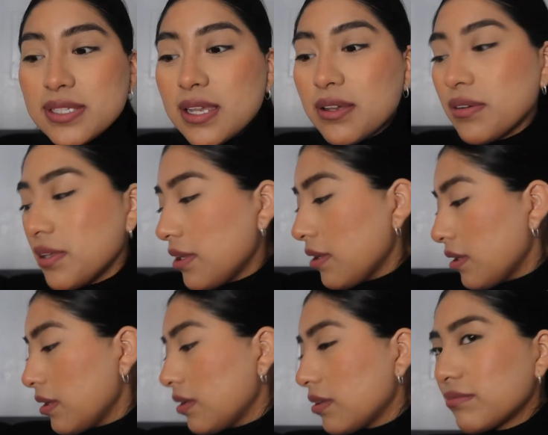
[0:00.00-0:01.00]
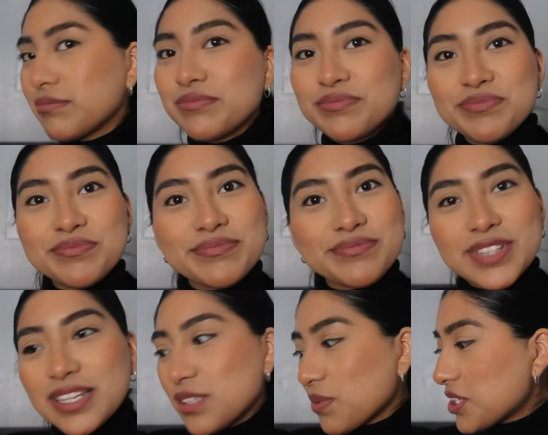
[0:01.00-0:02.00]
Now
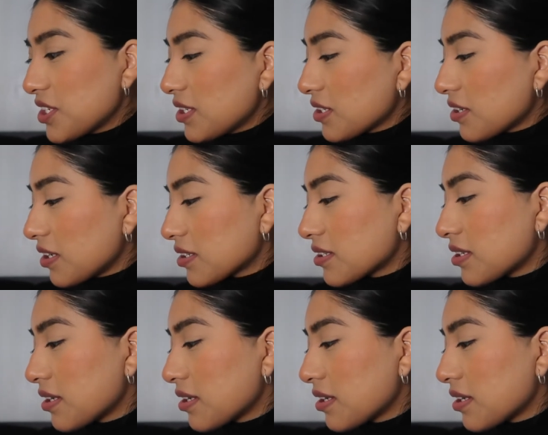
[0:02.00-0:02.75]
he's watching TikToks.